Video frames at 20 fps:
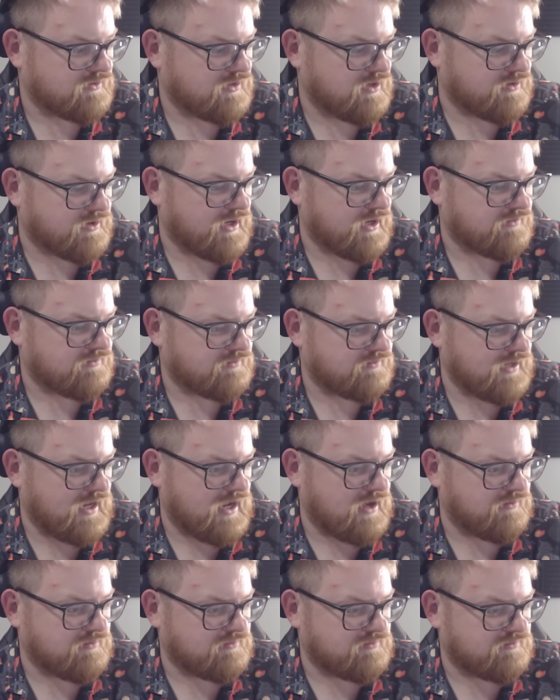Okay,
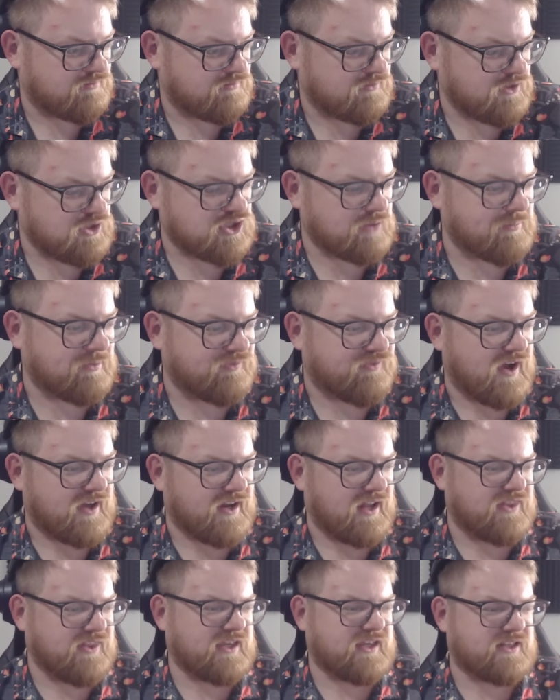now you should be fine.
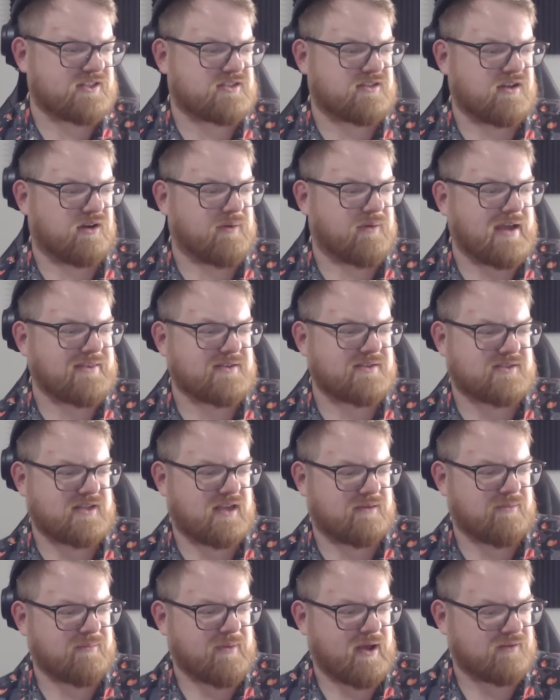I think it's around the
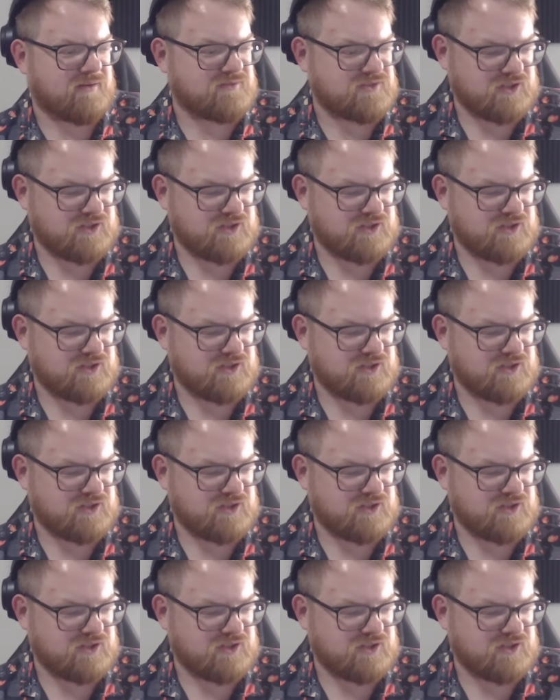same amount,